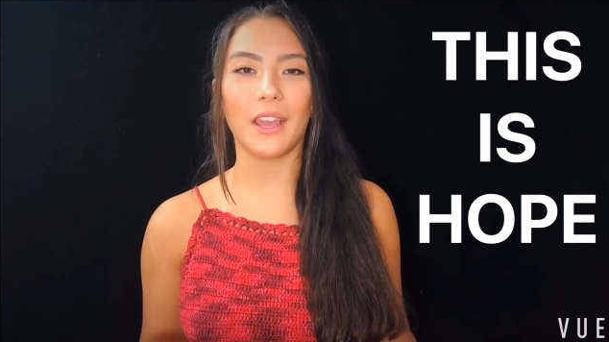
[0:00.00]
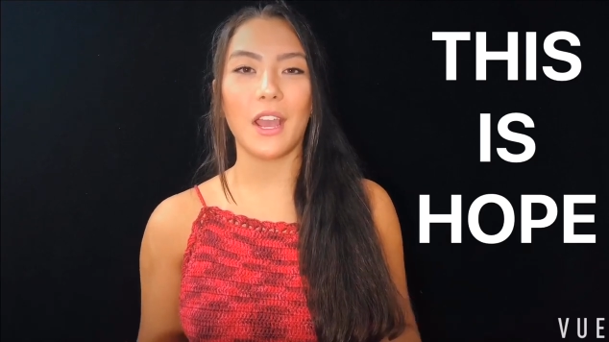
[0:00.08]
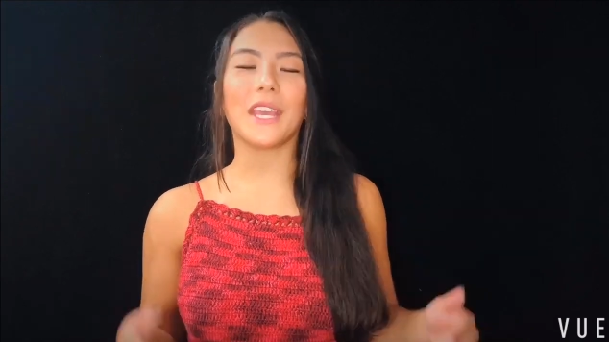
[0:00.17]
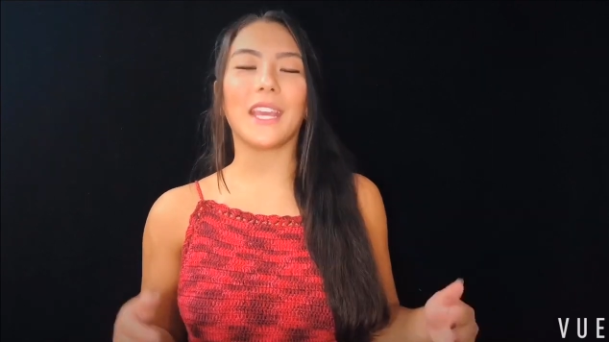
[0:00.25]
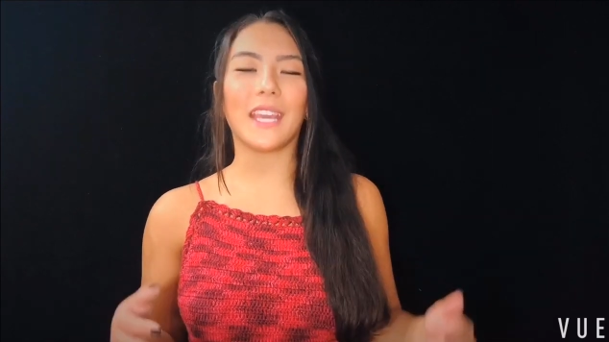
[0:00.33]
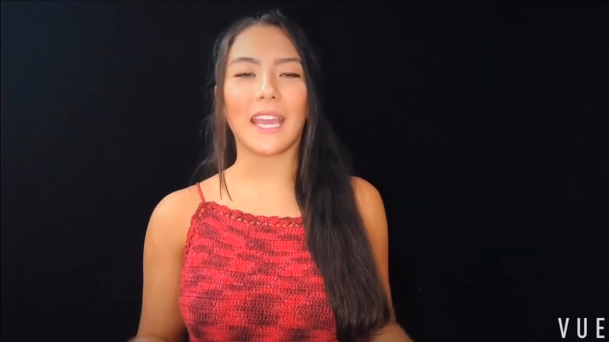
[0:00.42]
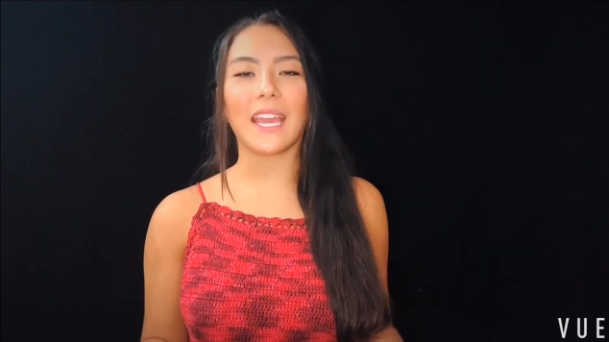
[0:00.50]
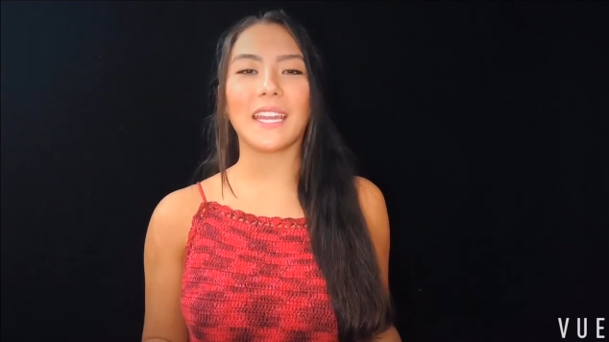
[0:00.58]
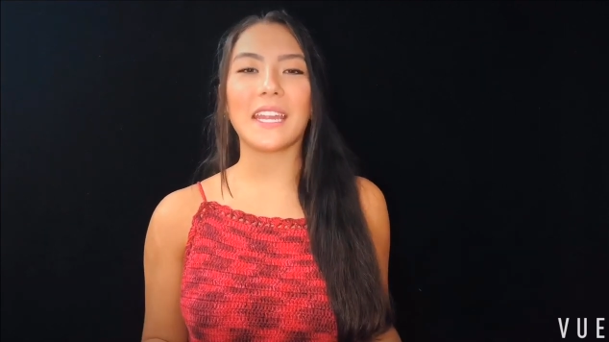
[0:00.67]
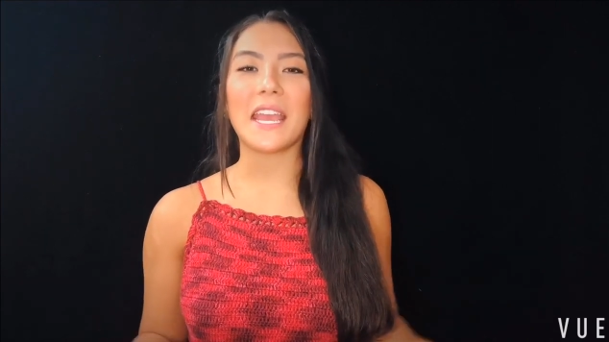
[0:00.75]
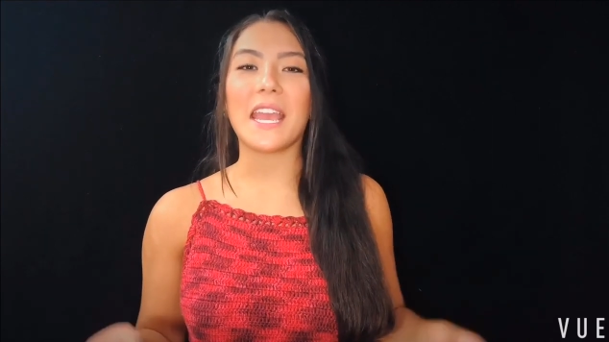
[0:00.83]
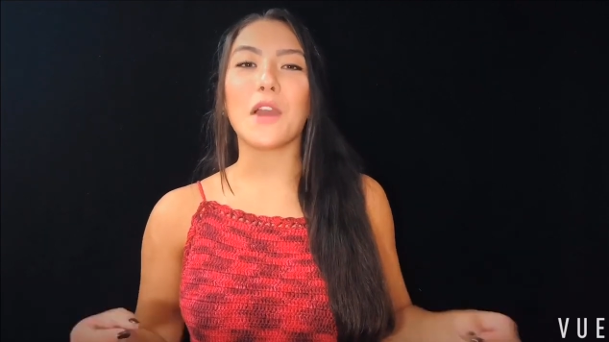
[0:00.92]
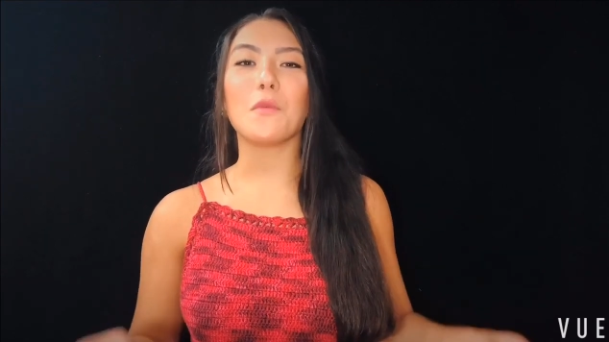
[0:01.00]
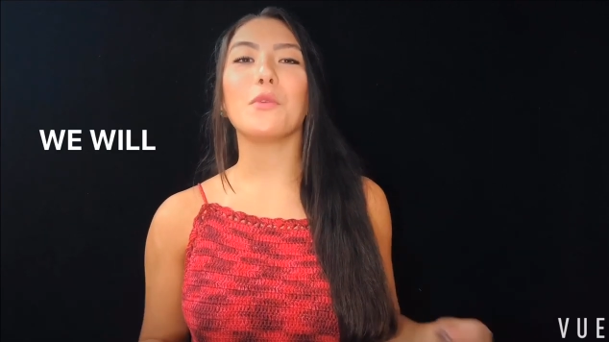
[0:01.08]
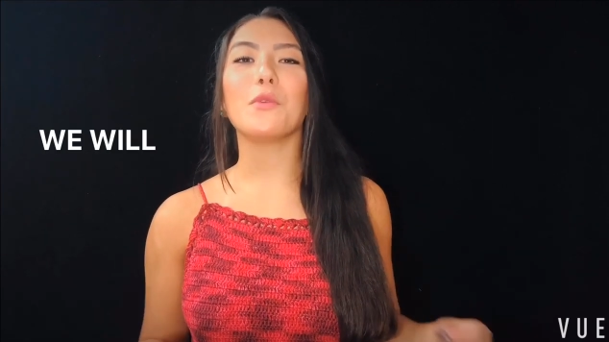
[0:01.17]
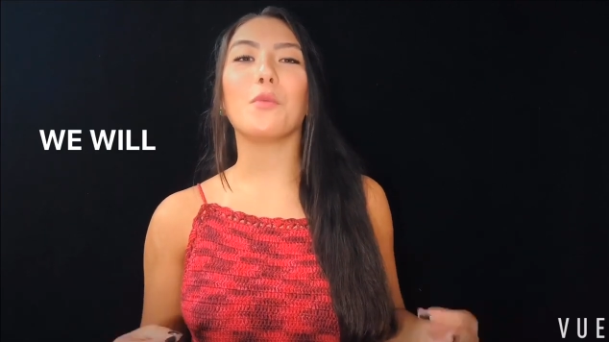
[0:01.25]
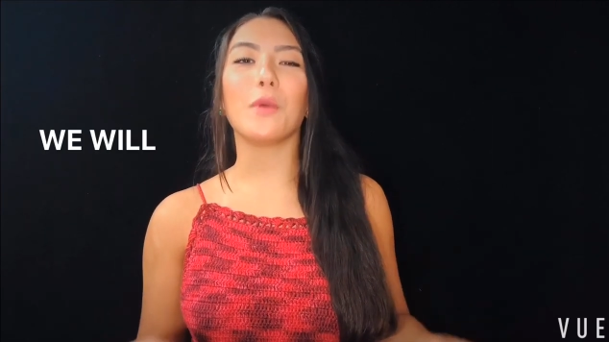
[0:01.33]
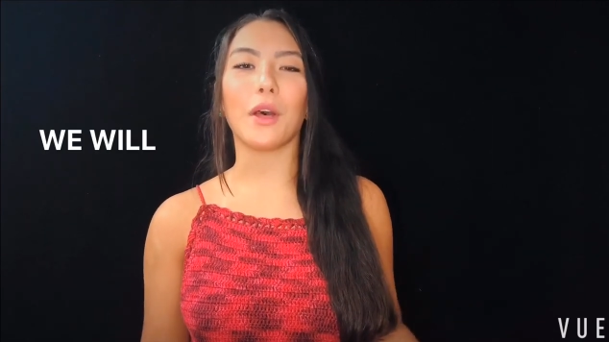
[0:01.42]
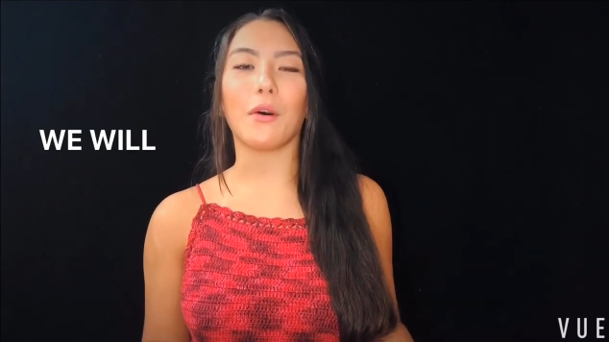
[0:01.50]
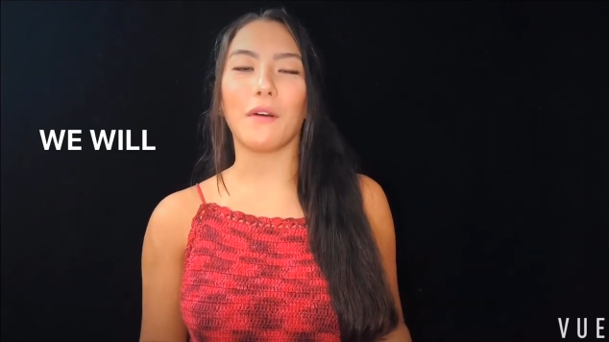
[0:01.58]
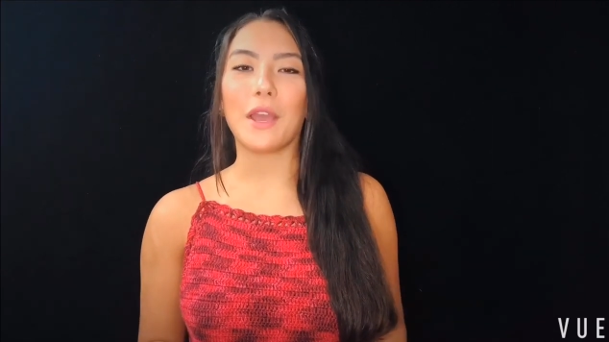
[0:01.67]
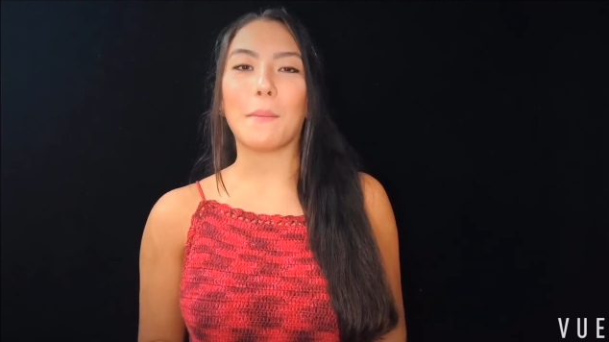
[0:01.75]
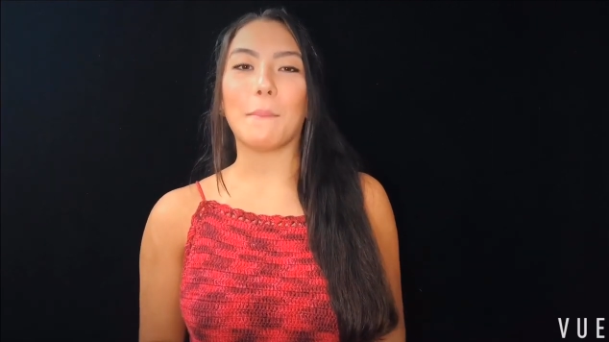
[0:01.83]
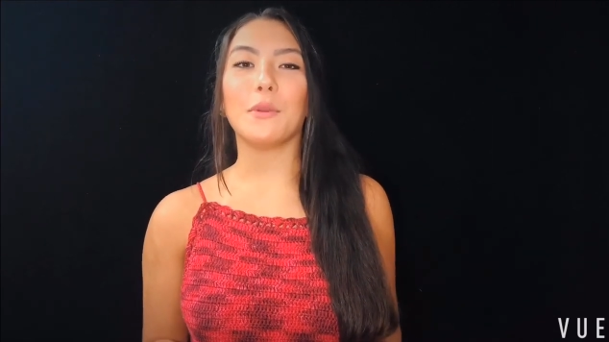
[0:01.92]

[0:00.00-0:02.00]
We can and we will